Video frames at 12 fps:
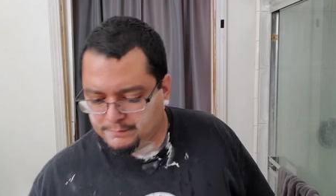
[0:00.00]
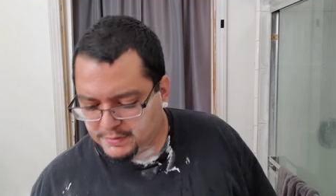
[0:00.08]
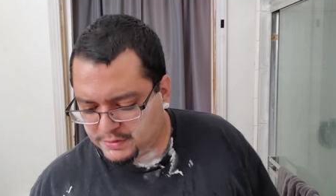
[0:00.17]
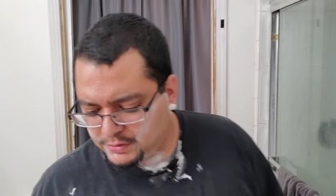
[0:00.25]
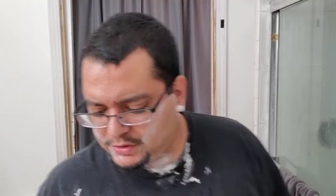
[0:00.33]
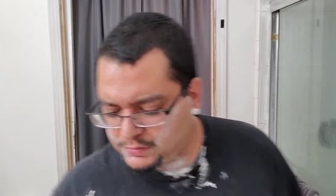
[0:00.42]

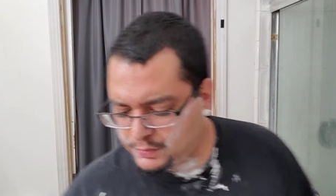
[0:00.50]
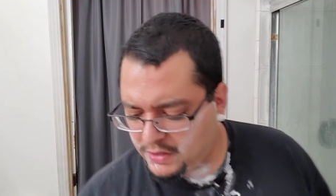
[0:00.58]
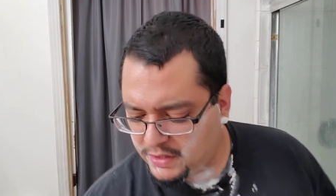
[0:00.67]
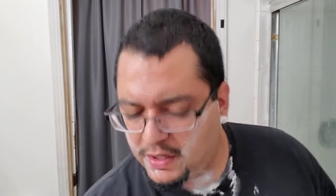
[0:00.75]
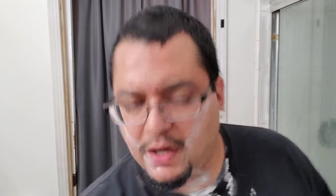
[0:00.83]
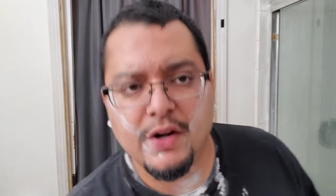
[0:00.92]
But dude, just what
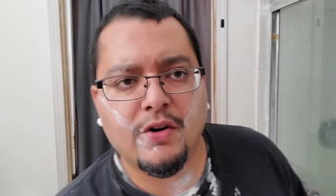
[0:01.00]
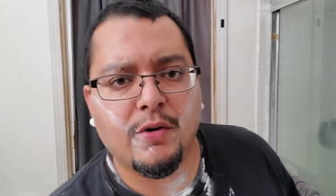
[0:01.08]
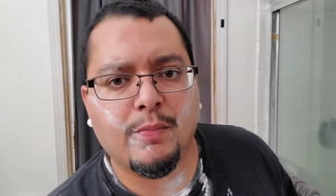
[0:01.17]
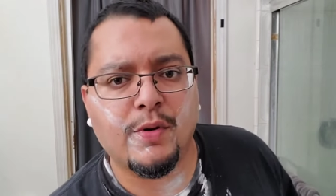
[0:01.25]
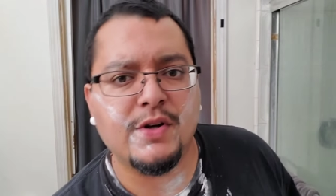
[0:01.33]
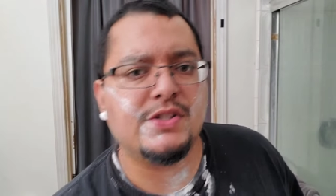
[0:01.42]
an
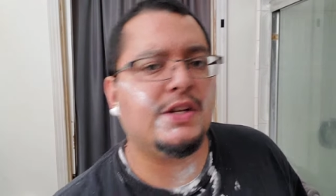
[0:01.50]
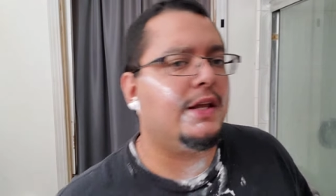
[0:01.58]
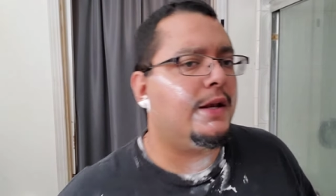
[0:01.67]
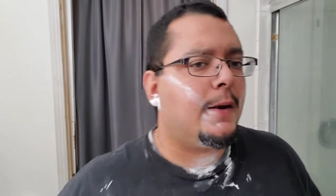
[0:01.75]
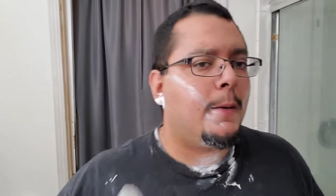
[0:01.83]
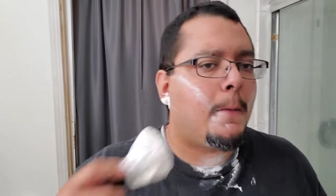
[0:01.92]

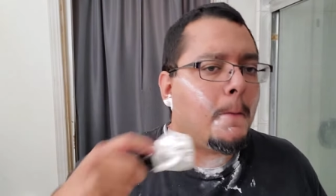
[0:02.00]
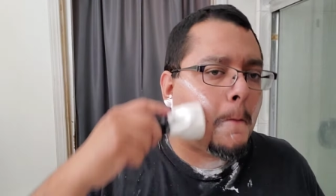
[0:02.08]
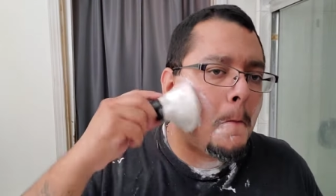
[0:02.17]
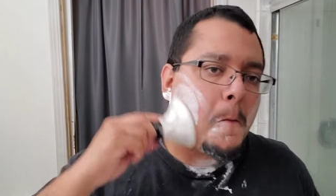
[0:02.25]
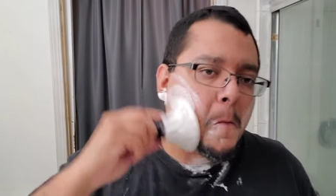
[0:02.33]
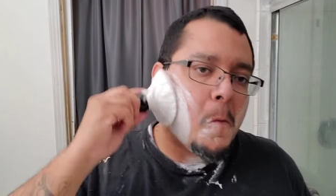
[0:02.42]
underappreciated
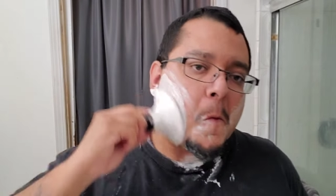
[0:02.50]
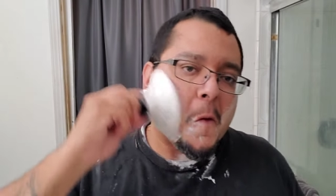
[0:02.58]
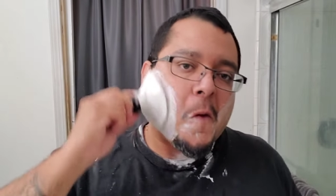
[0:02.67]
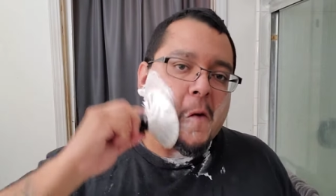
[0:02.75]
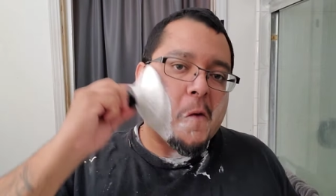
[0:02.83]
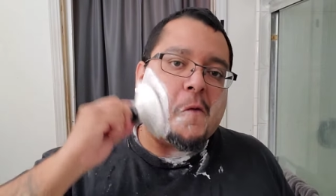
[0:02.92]

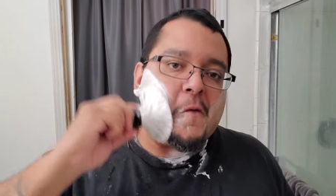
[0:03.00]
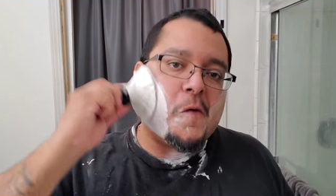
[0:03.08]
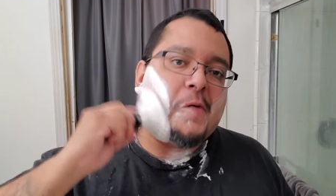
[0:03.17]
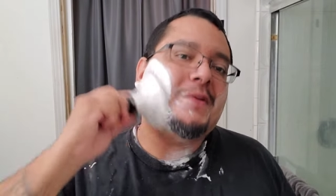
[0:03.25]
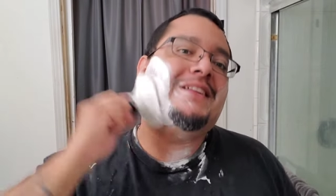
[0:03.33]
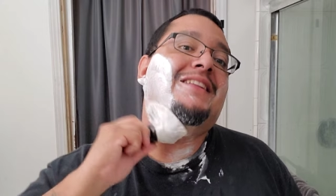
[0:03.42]

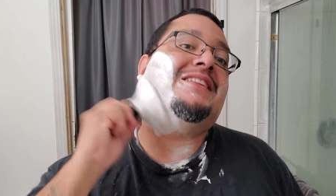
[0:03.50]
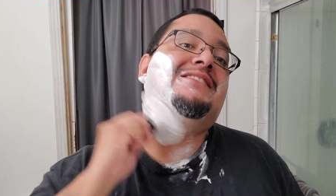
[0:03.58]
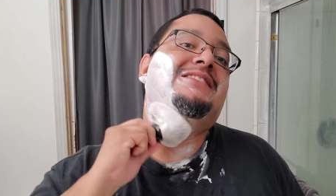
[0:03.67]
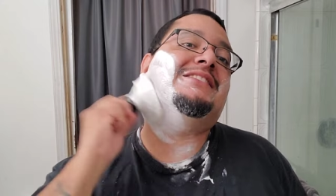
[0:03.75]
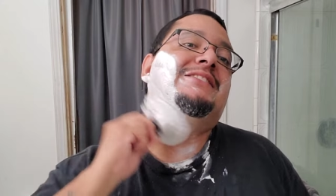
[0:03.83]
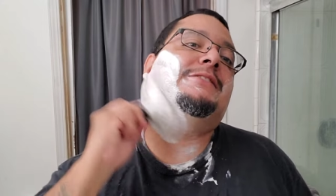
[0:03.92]
formula
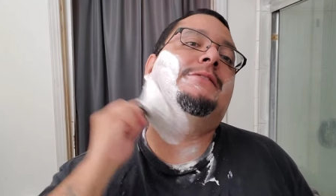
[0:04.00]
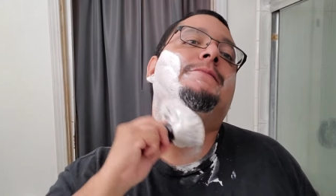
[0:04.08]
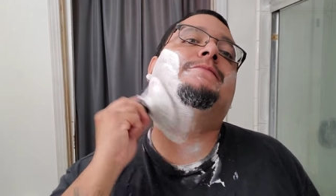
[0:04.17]
this is.